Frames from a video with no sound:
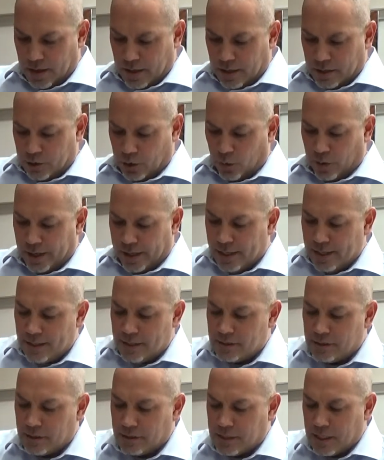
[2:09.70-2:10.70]
So it
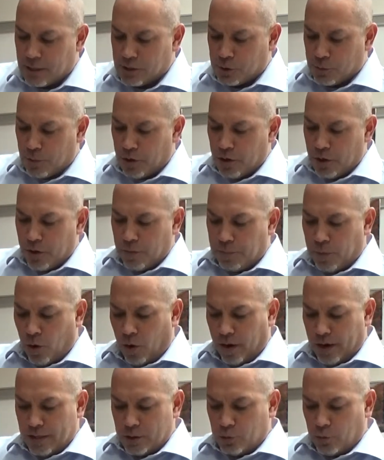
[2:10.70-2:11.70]
is the testimony of
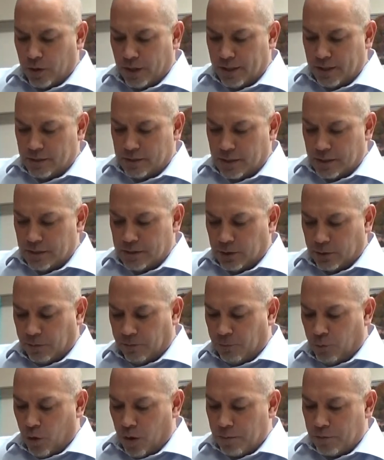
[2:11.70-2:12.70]
parties, witnesses, in the
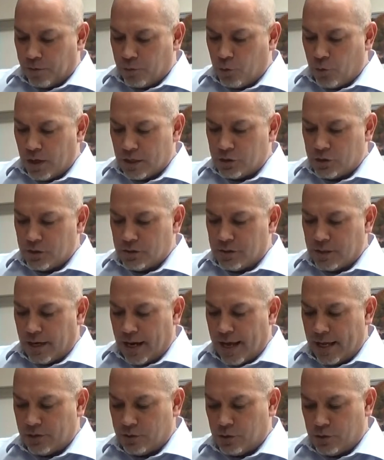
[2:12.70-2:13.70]
form of questions and
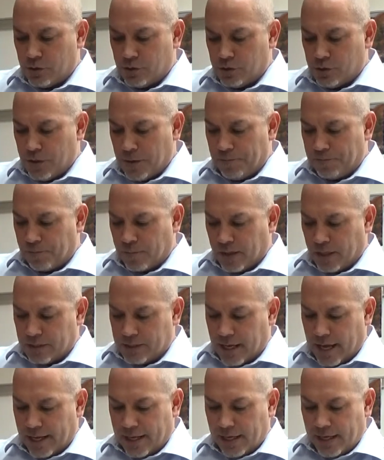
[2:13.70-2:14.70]
answers
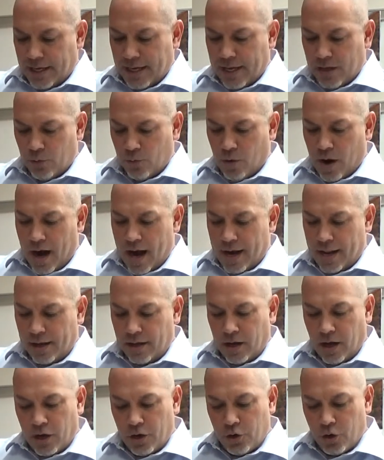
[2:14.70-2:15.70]
taken in
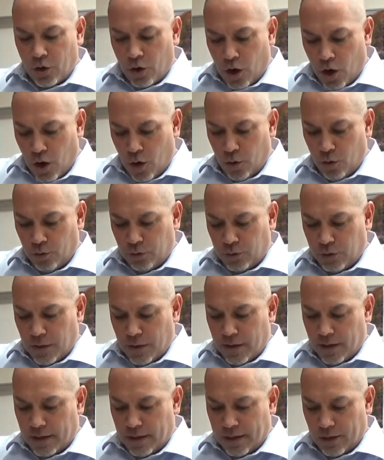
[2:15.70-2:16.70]
writing under oath
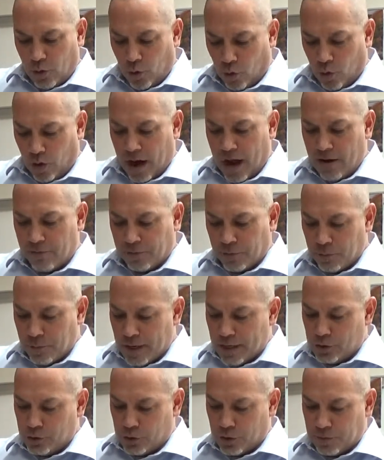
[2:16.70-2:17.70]
or
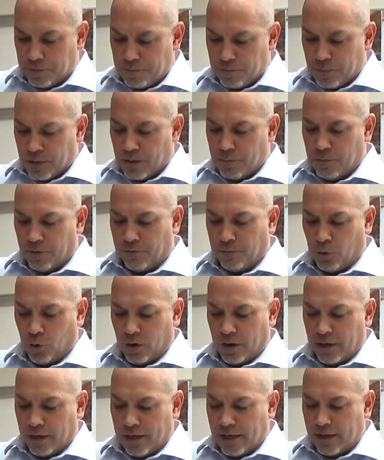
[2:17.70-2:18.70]
affirmation before
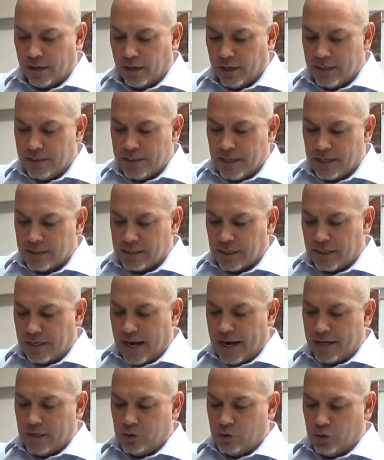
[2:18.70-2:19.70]
a legally
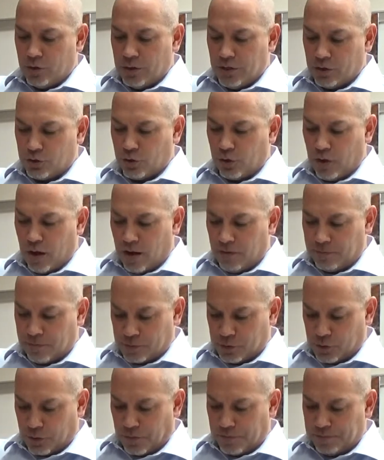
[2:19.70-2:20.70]
designated judicial
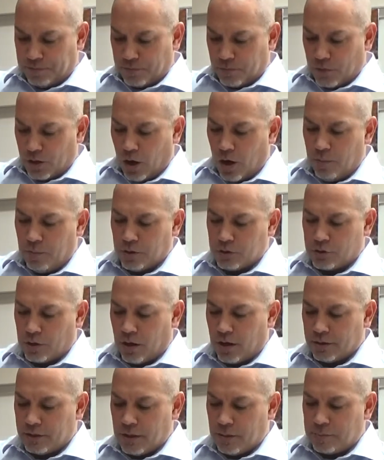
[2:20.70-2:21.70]
officer. Almost
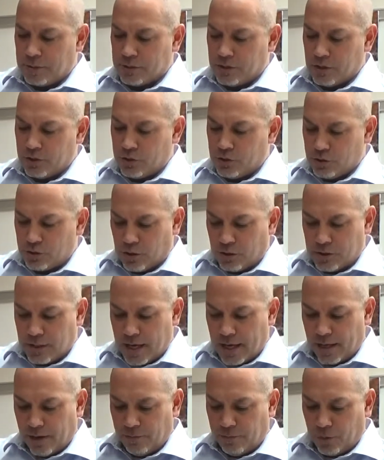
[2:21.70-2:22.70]
all depositions are
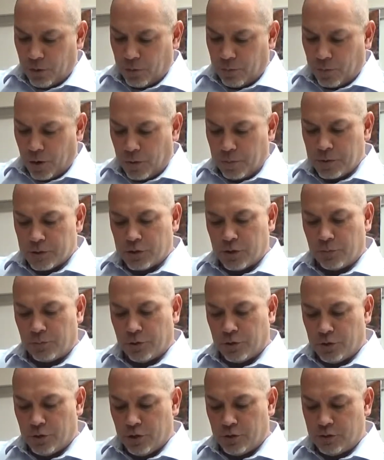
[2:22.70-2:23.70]
taken for the purpose of
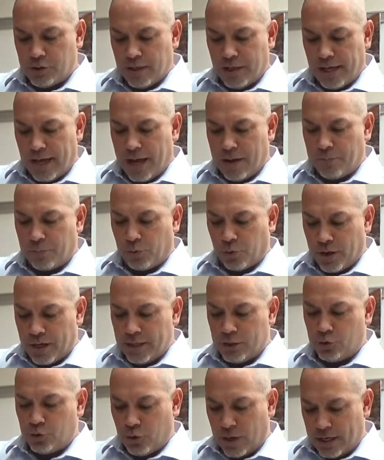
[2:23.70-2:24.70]
producing a
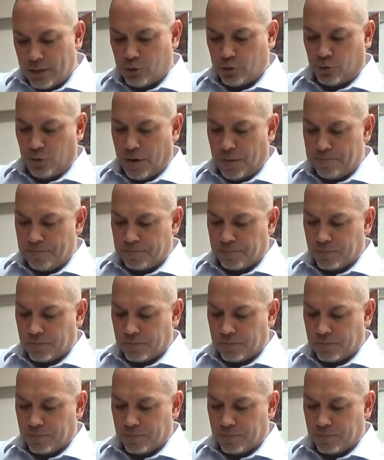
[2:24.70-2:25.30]
printed transcript.